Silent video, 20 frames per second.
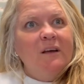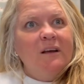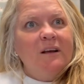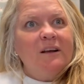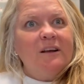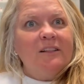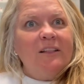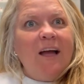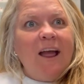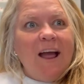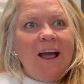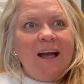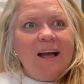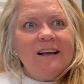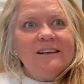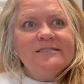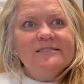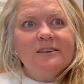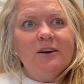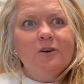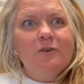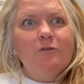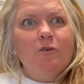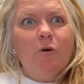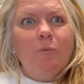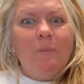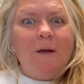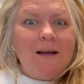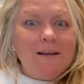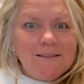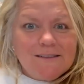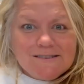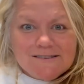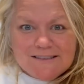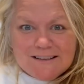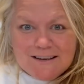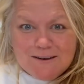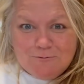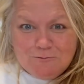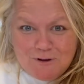class over
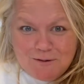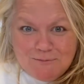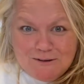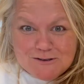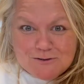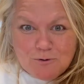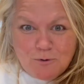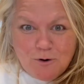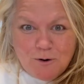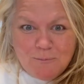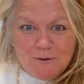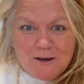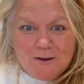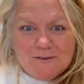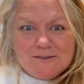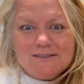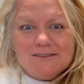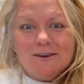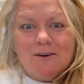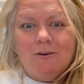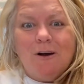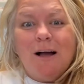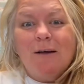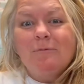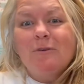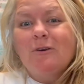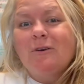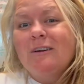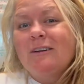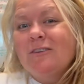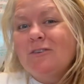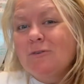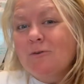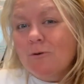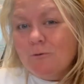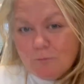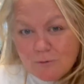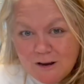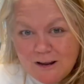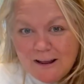balancing women's hormones. So I'm going to do
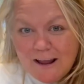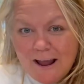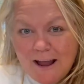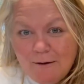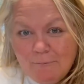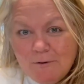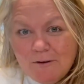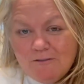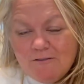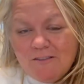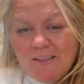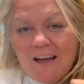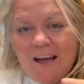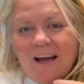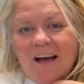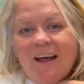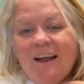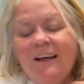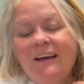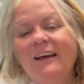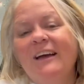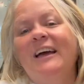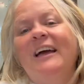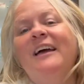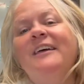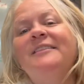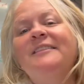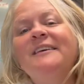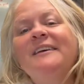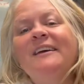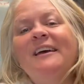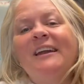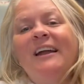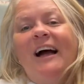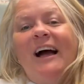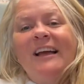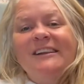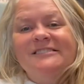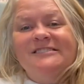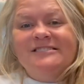a recap of that. And then
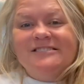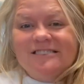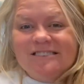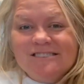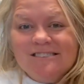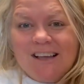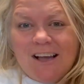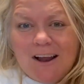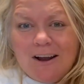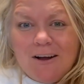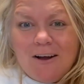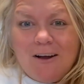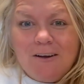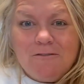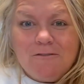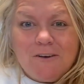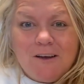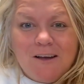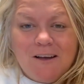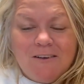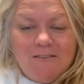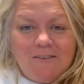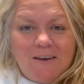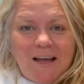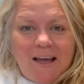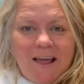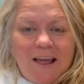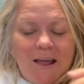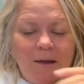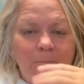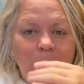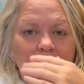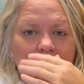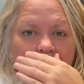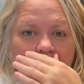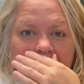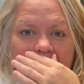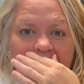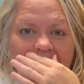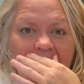I just got off of a
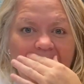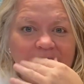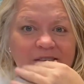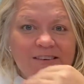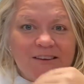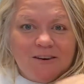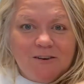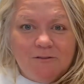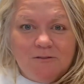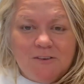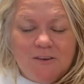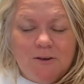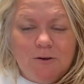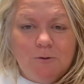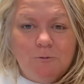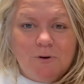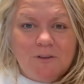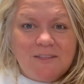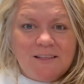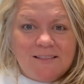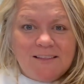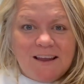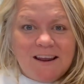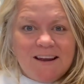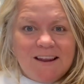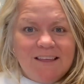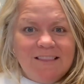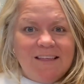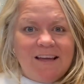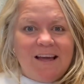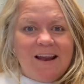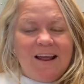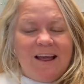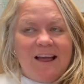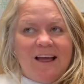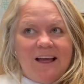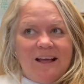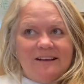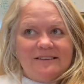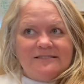podcast interview with a lady that
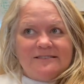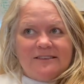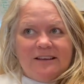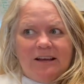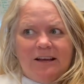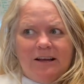has,